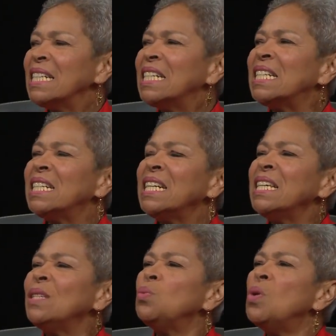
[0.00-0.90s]

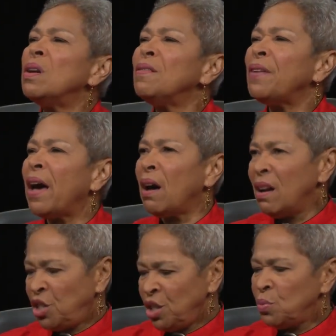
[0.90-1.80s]
She's one of our,
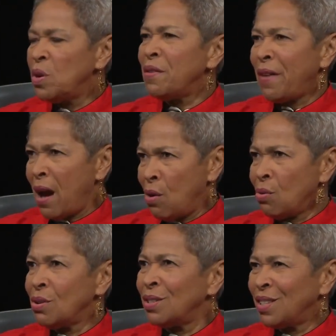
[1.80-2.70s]
she's one of
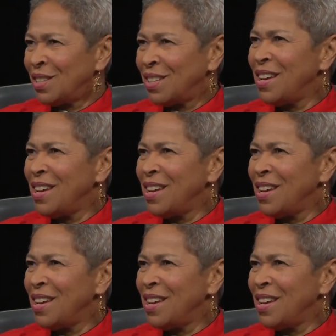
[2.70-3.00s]
ours.